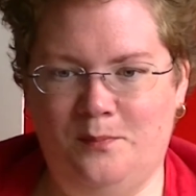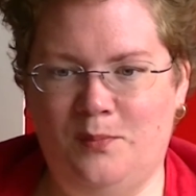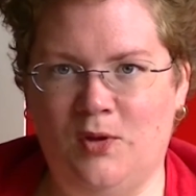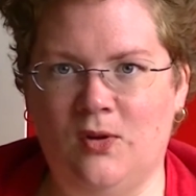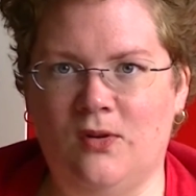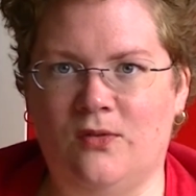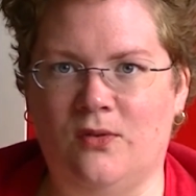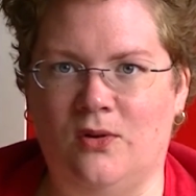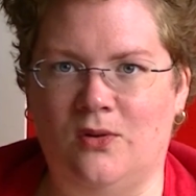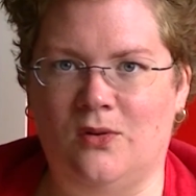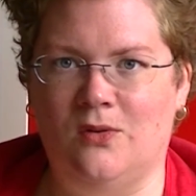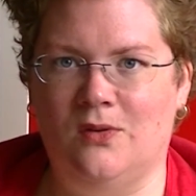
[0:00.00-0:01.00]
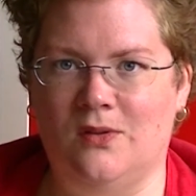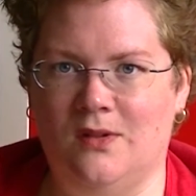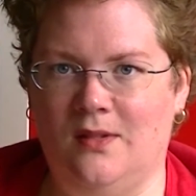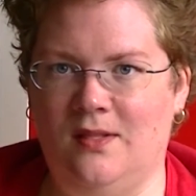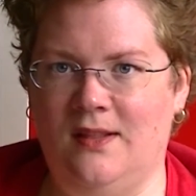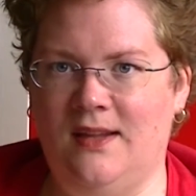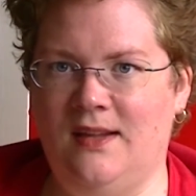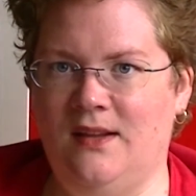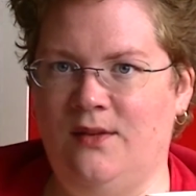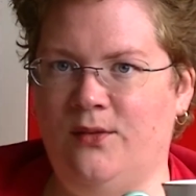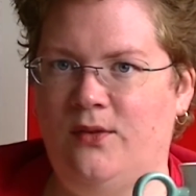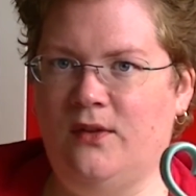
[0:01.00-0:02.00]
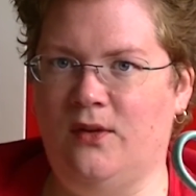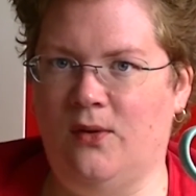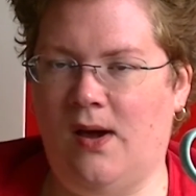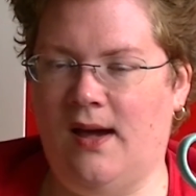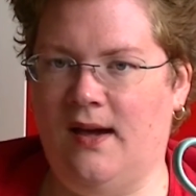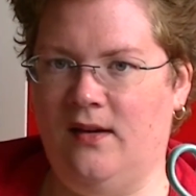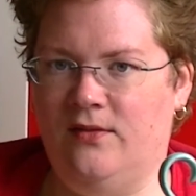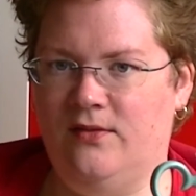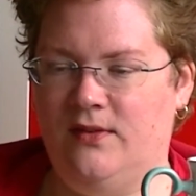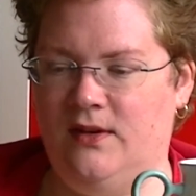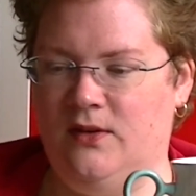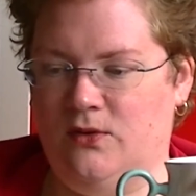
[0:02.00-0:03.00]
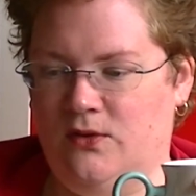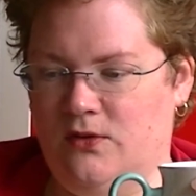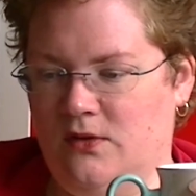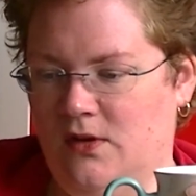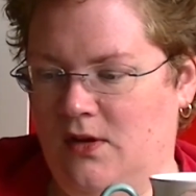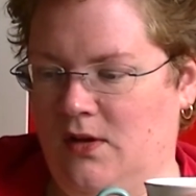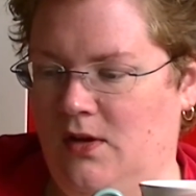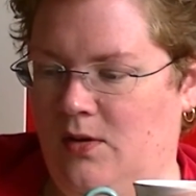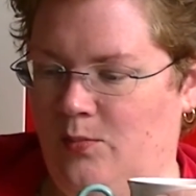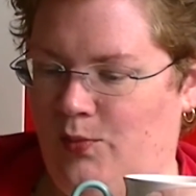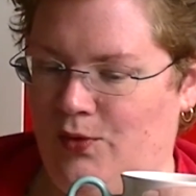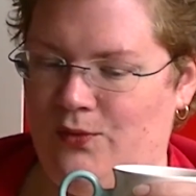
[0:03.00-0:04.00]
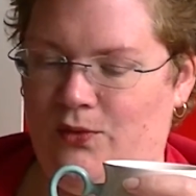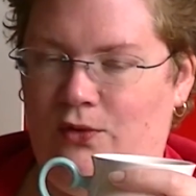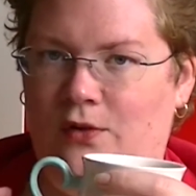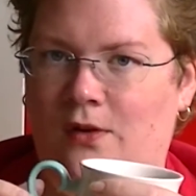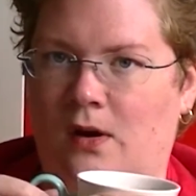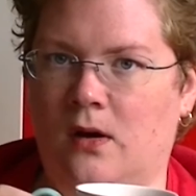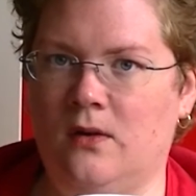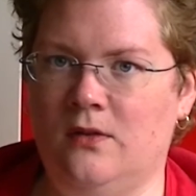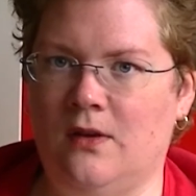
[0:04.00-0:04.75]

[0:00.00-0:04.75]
beautiful leaves you have and those beautiful shawls.